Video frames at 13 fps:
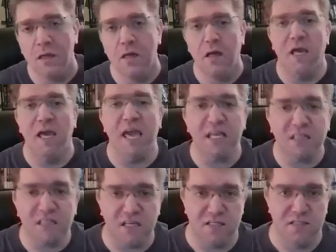
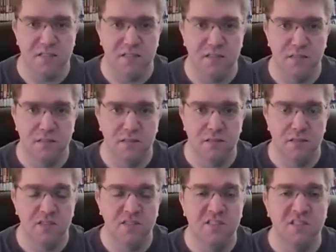hate this.
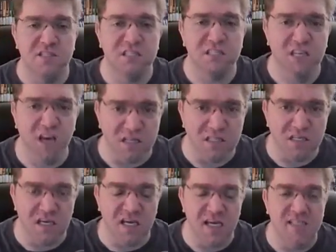This is
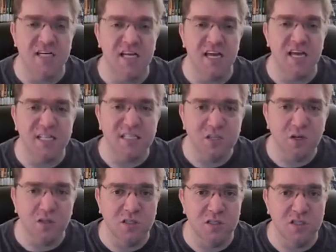disgusting. It's an
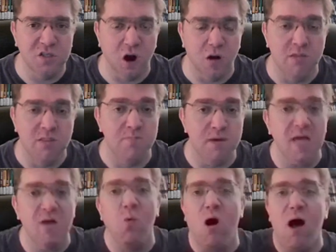insult to Star Wars. And
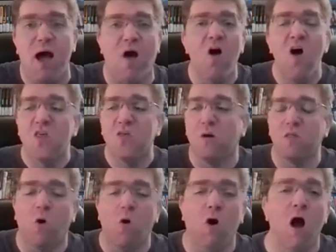meanwhile, throughout
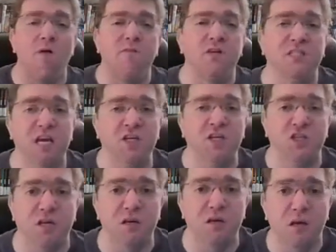the whole conversation,